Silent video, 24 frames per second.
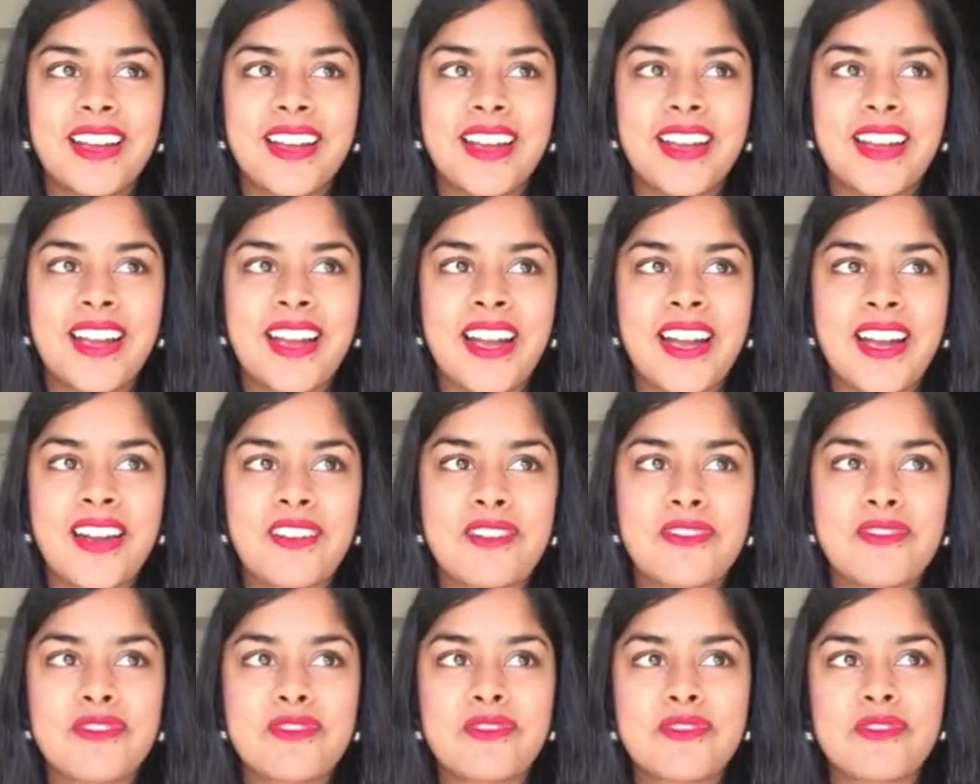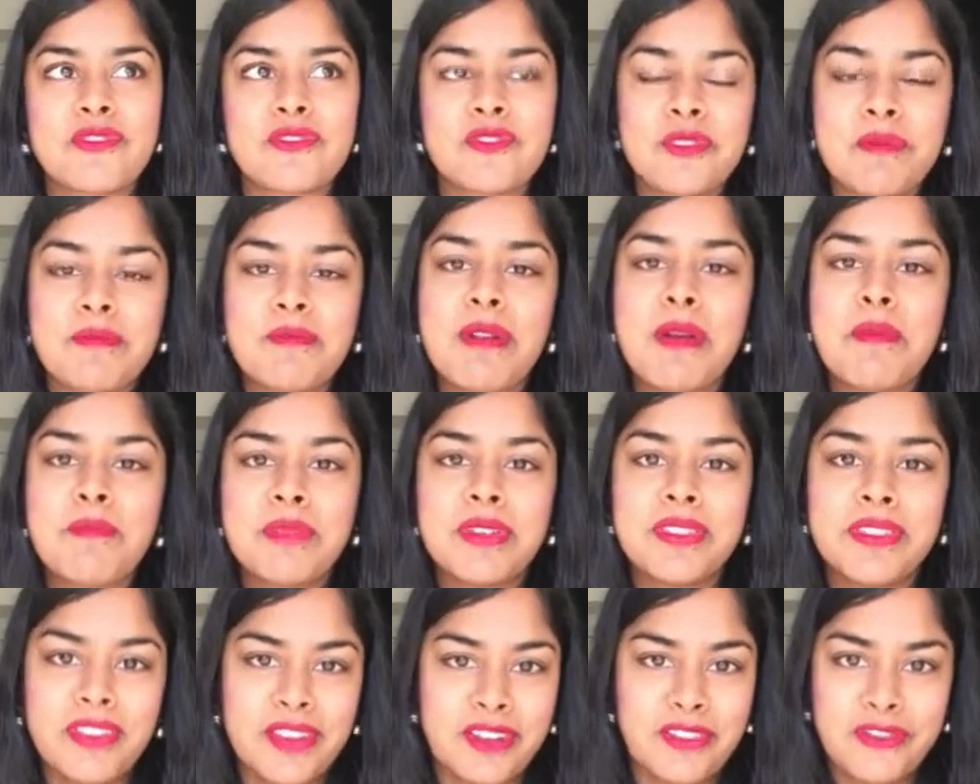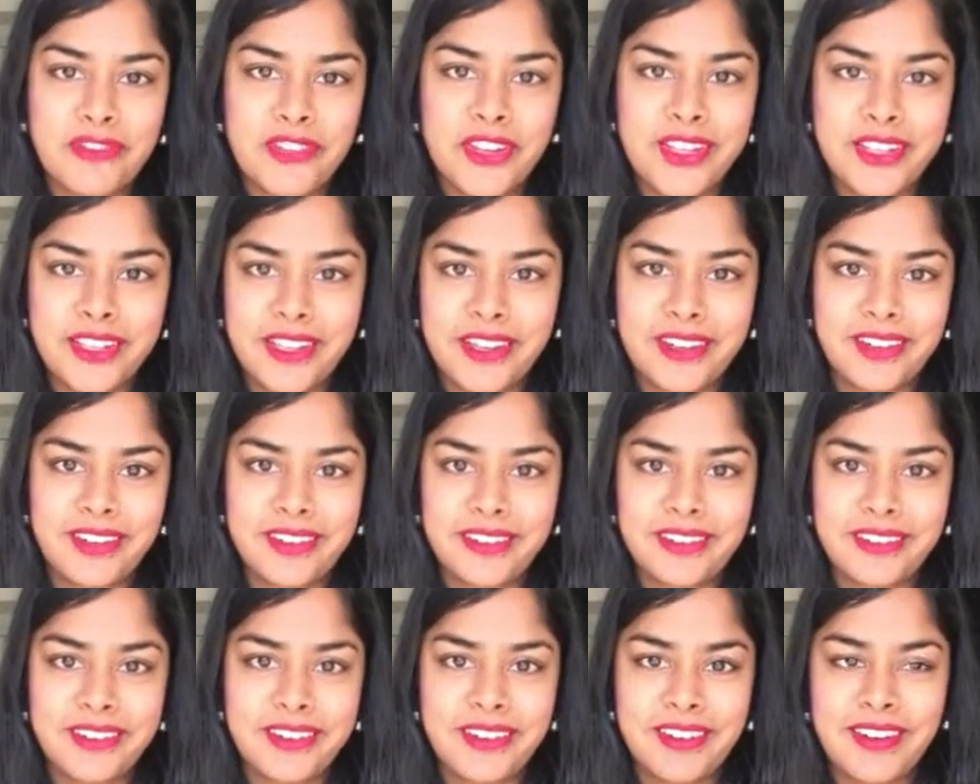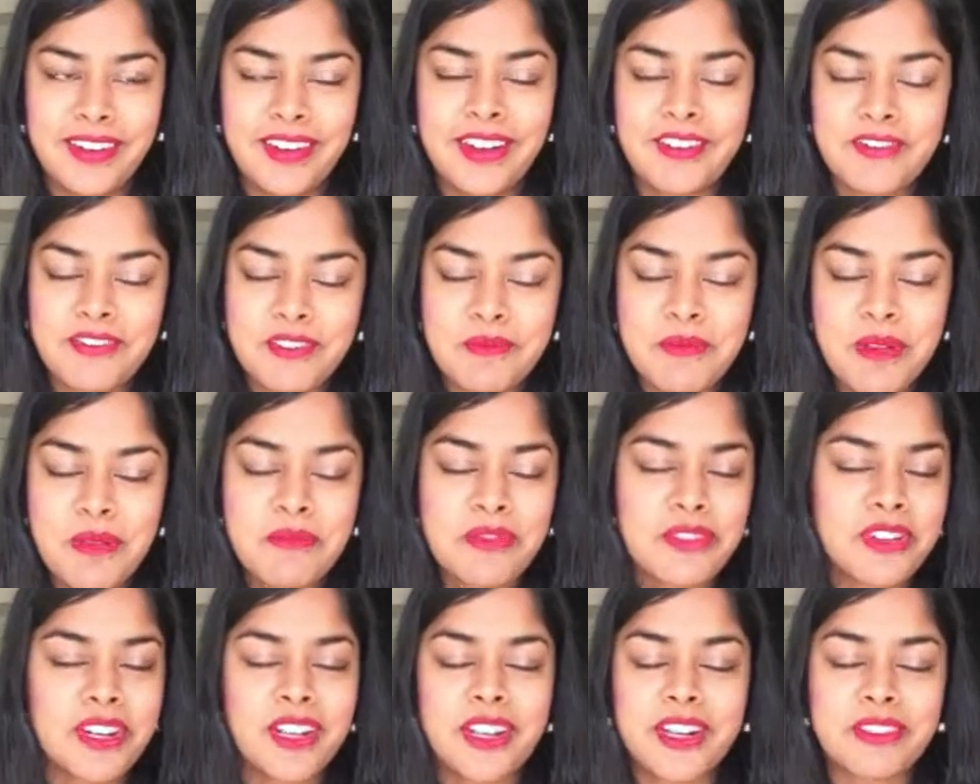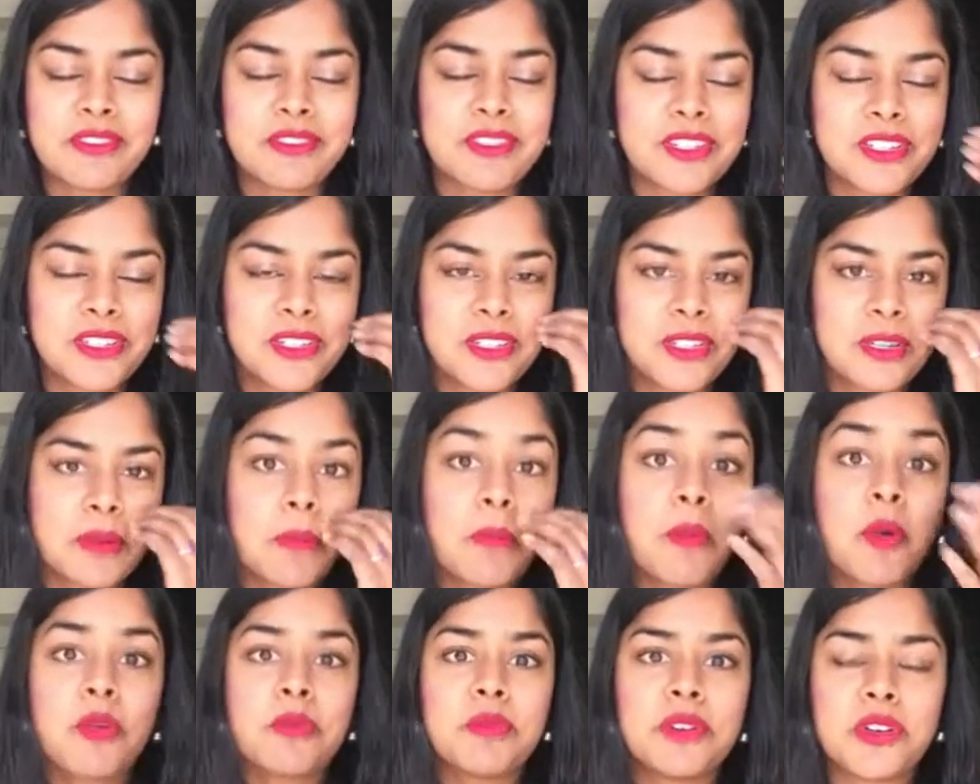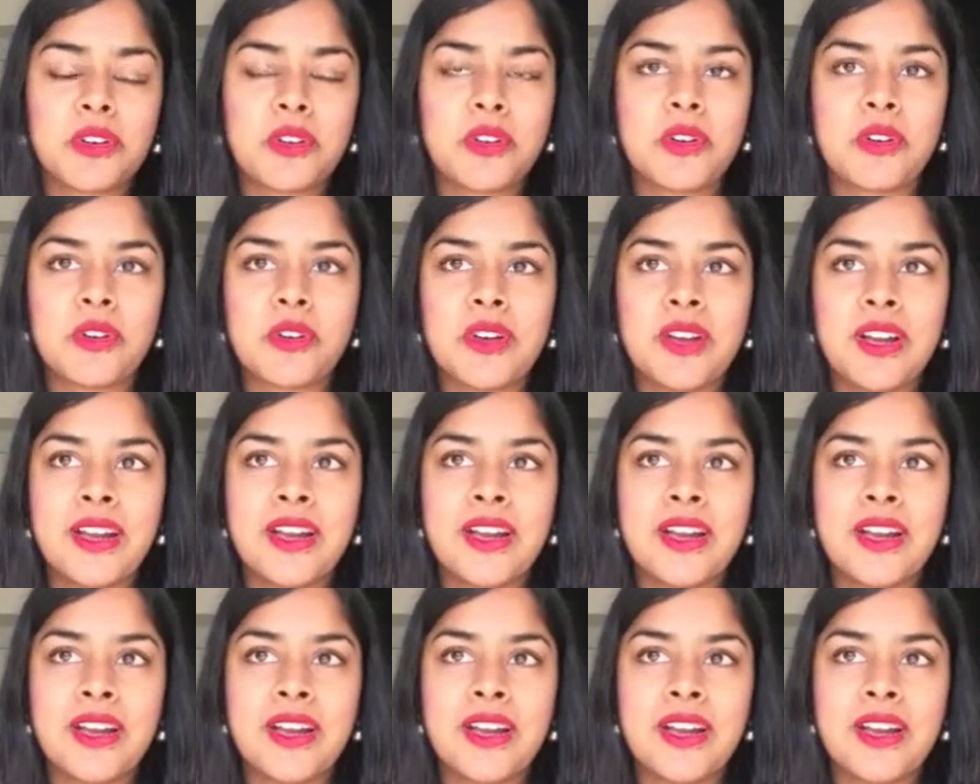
have remembered that feeling. I remember it like it was just a moment ago.